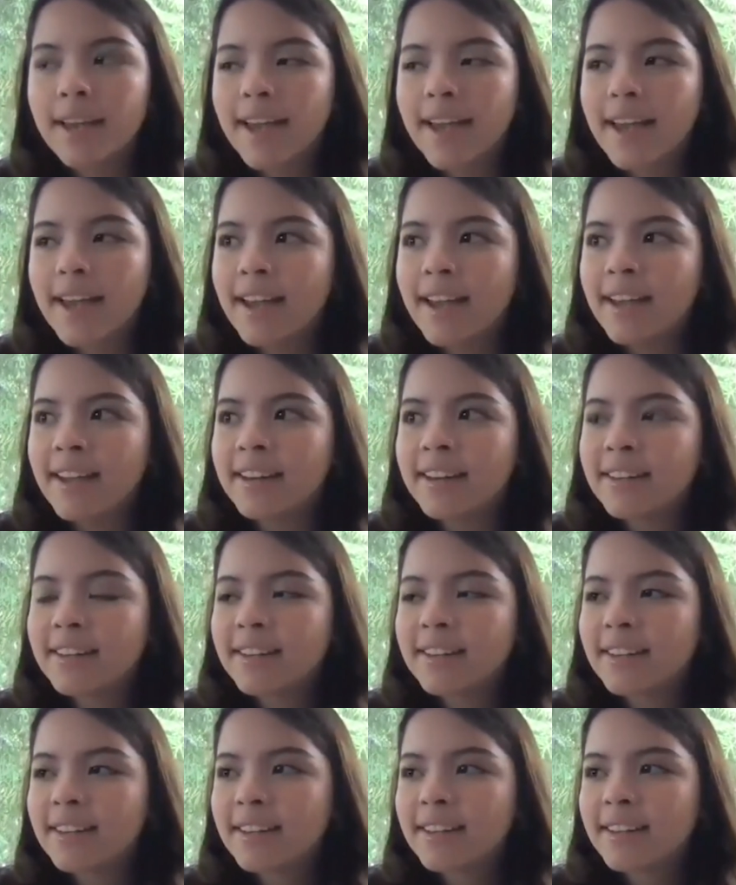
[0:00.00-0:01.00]
And
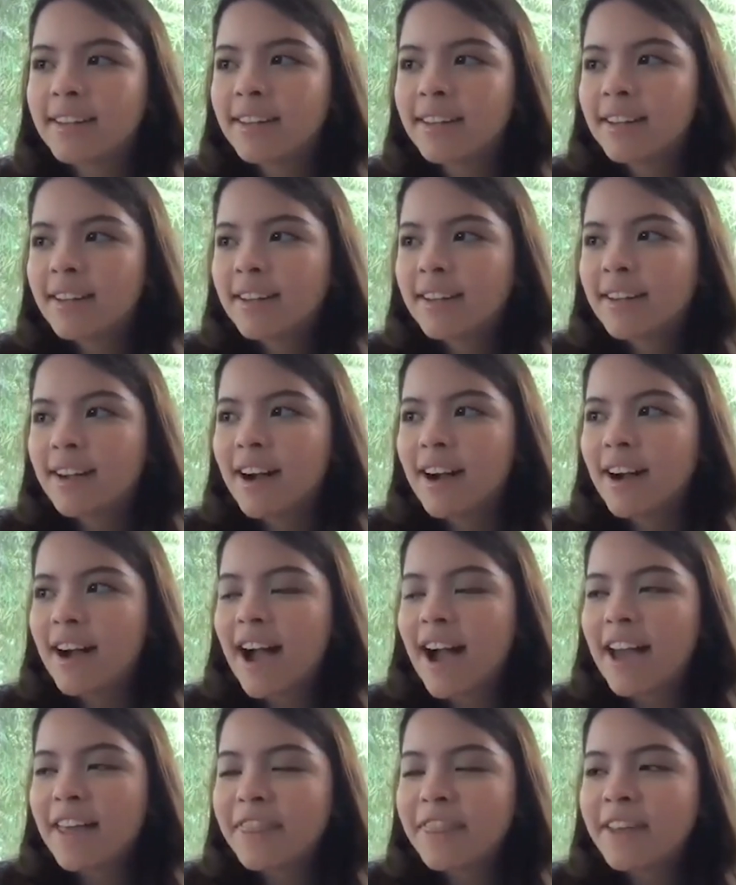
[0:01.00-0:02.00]

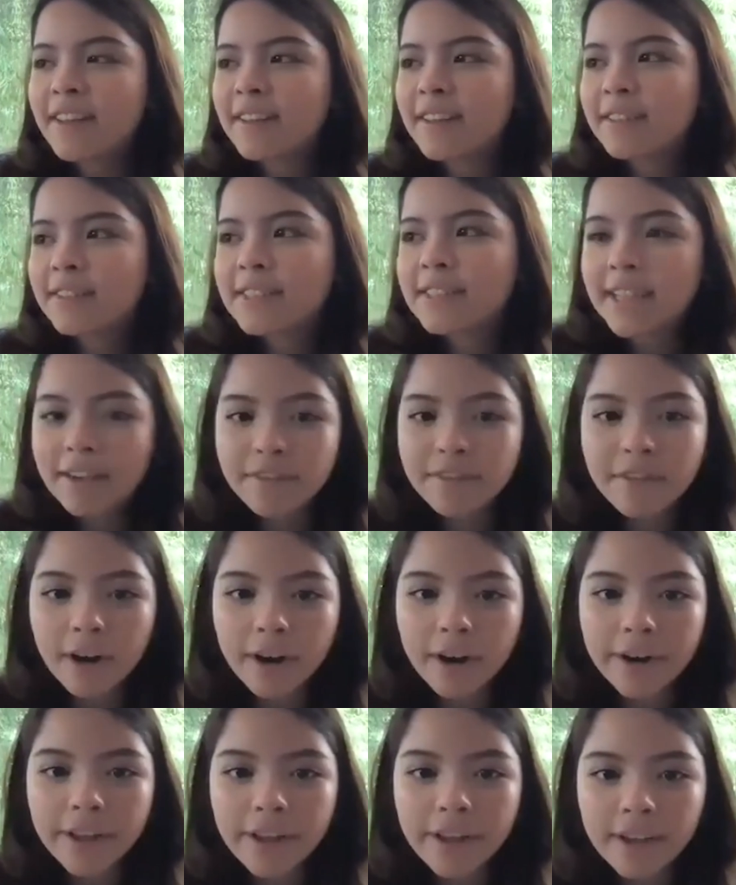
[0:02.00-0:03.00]
I think
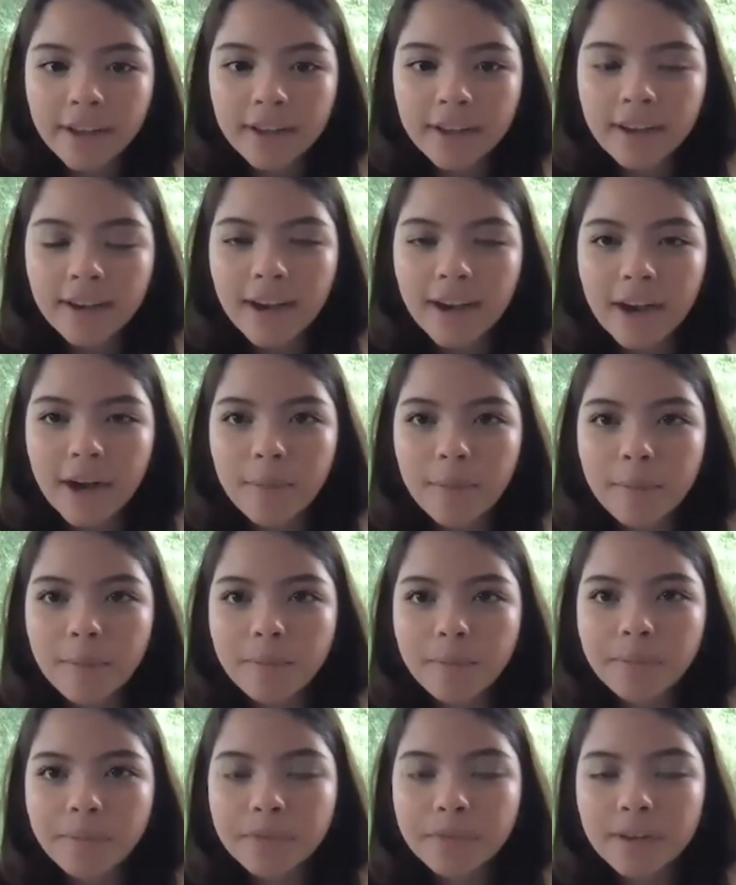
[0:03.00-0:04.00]
safeguarding
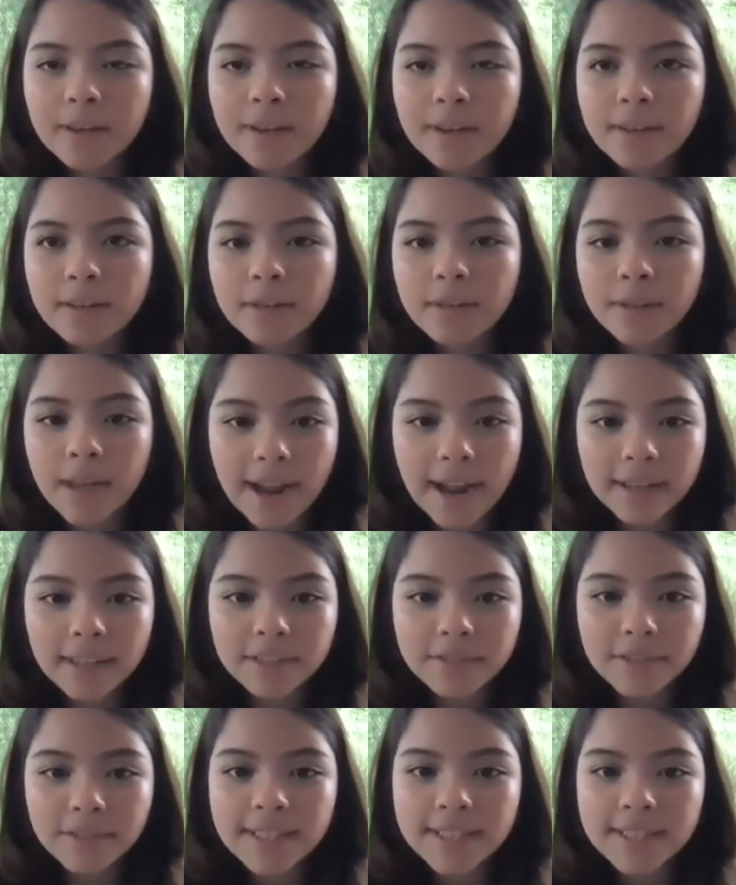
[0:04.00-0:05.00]

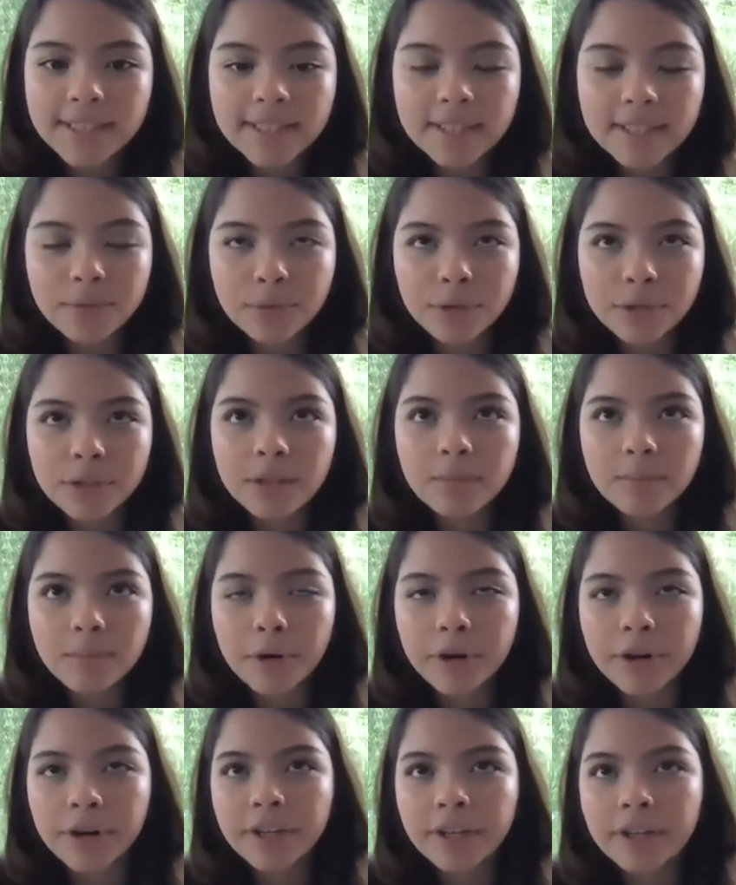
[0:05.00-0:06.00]
activists is really
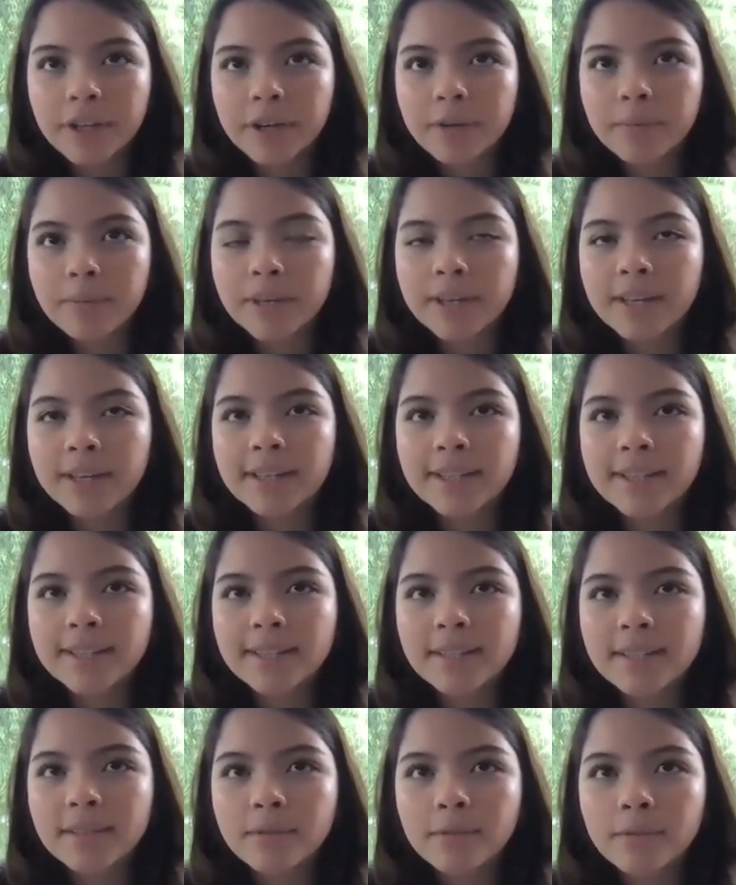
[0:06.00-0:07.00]
important here
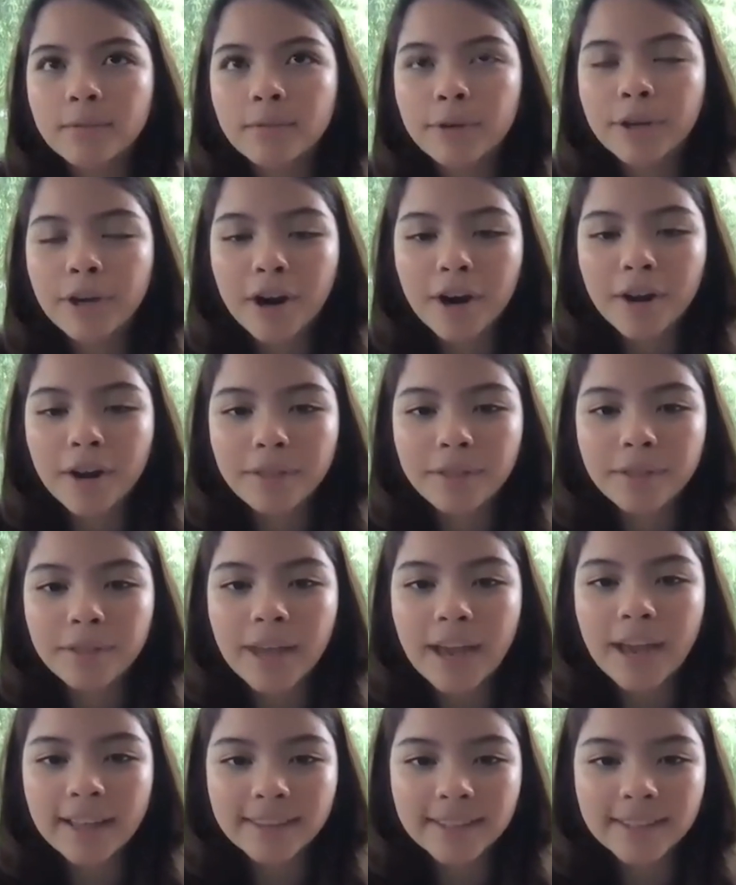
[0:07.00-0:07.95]
because we are at